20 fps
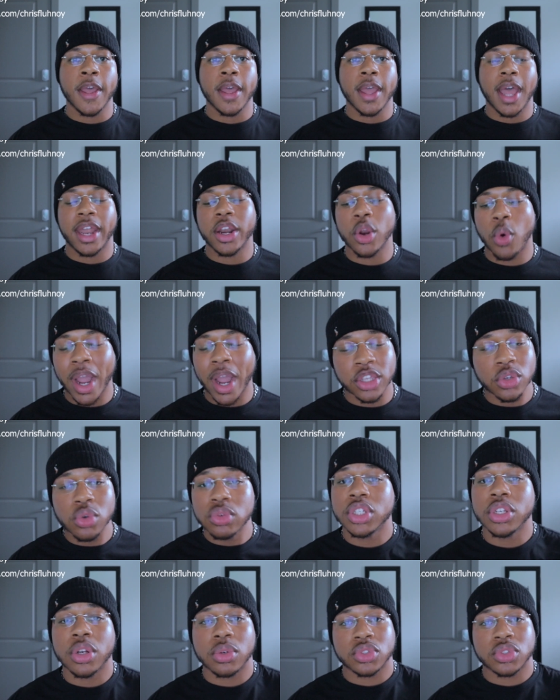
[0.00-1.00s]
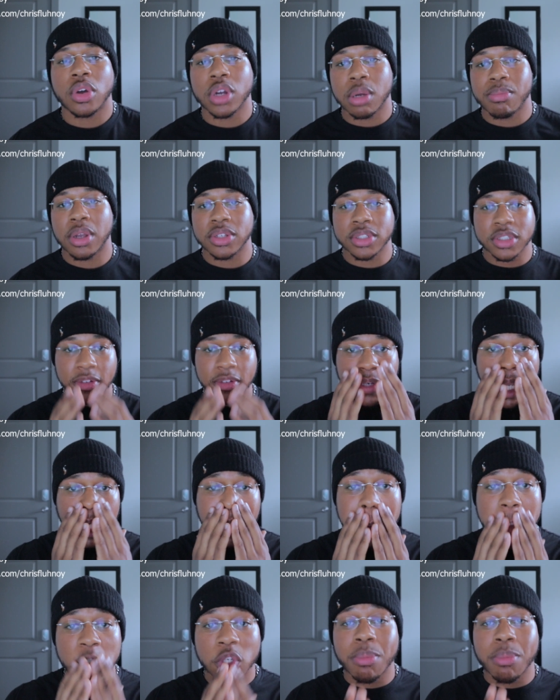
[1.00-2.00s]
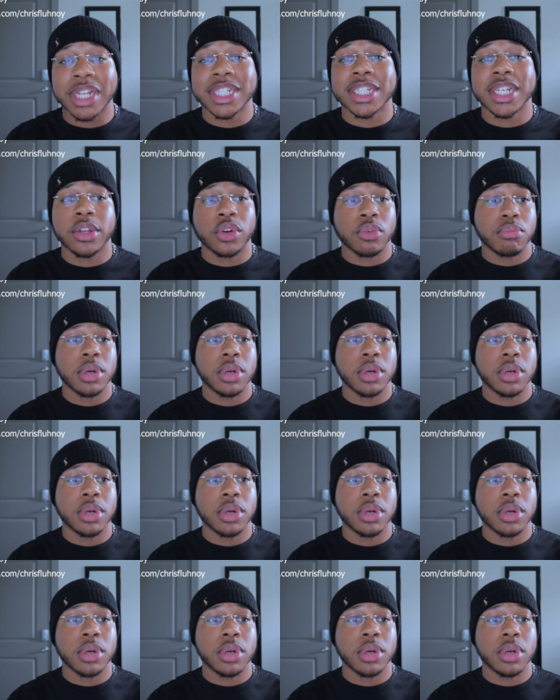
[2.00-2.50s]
I know I usually don't talk about stuff like this on my channel,